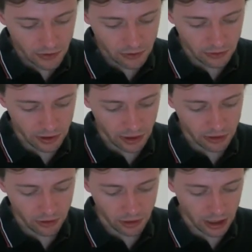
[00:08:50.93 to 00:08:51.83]

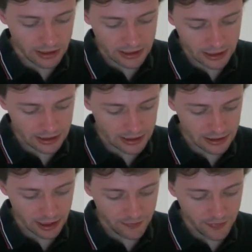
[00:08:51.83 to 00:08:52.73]
Okay, or
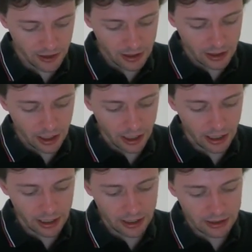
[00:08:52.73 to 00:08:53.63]
conjugations, yeah.
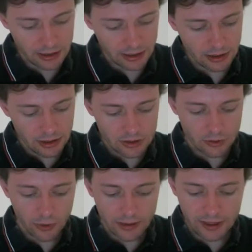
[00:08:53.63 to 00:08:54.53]
And
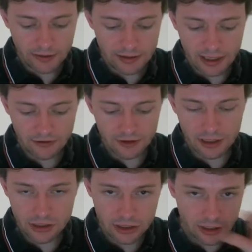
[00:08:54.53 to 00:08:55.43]
so write down the
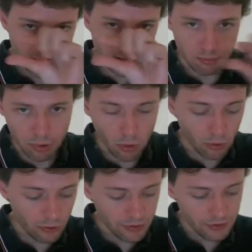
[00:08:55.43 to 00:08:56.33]
definition in
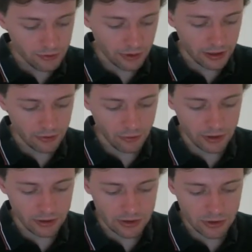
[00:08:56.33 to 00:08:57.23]
bold, right?
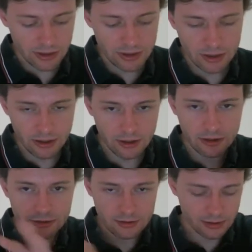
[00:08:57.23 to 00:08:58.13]
When the choices
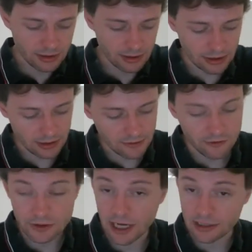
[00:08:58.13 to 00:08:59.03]
are
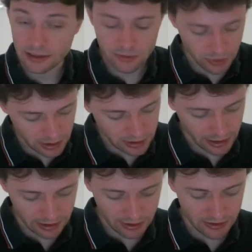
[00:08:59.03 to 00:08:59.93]
for tactics 1,
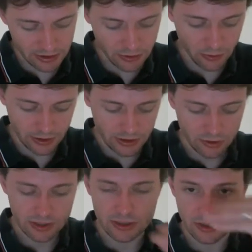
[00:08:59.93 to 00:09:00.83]
tactics 2, when the
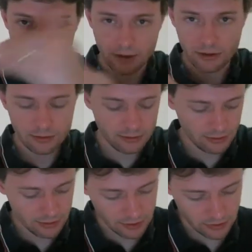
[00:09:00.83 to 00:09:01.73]
choices are,
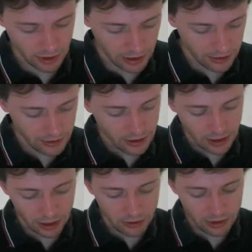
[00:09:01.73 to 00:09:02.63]
okay?
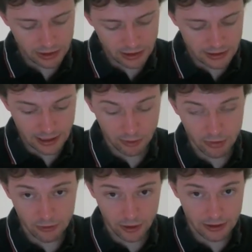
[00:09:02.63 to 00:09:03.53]
And look at the
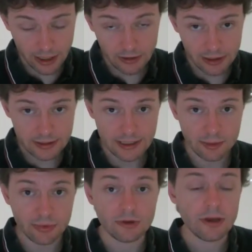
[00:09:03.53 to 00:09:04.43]
example, write down the
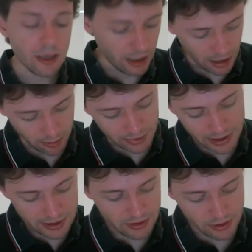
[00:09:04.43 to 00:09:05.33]
example, and
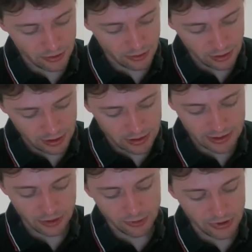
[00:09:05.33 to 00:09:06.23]
please do
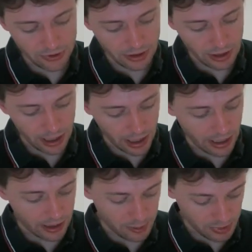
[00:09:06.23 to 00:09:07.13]
skill building
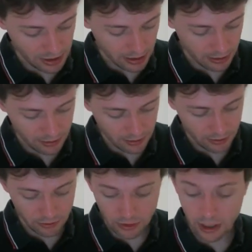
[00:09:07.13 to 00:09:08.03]
A and B,
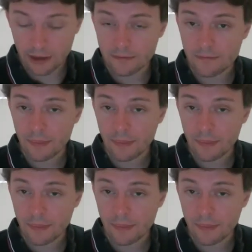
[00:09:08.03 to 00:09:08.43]
okay?